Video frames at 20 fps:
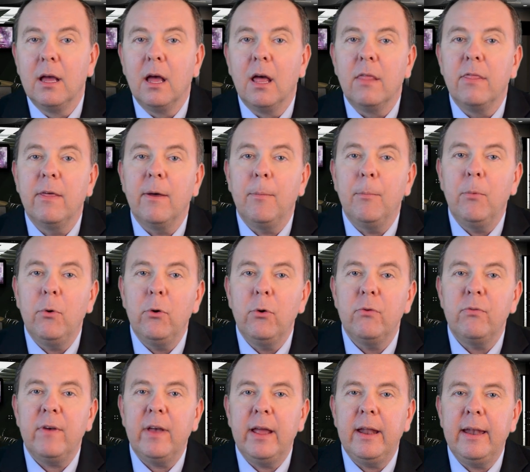the
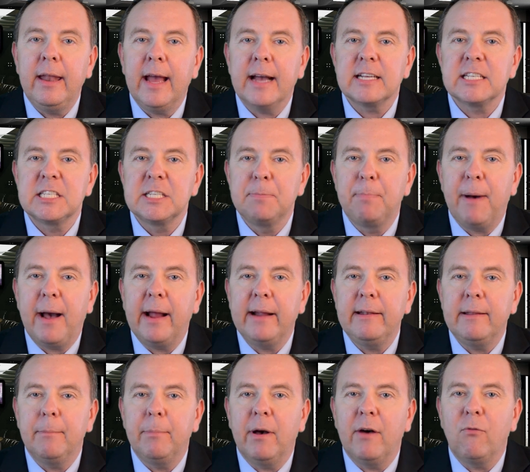MOVE index
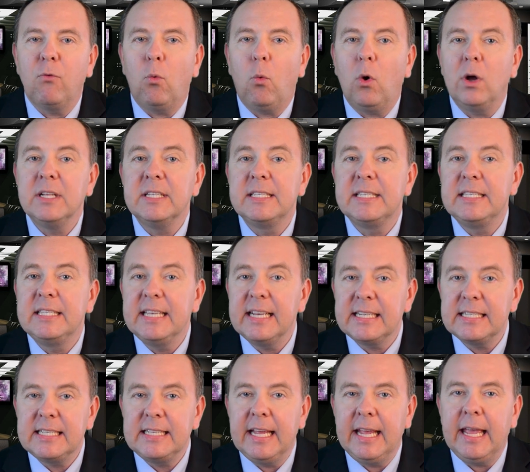spiked above
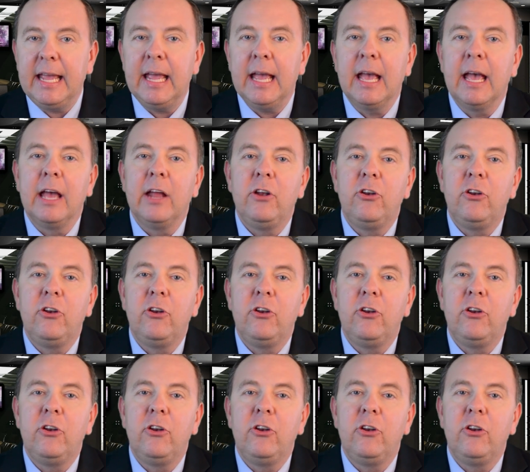160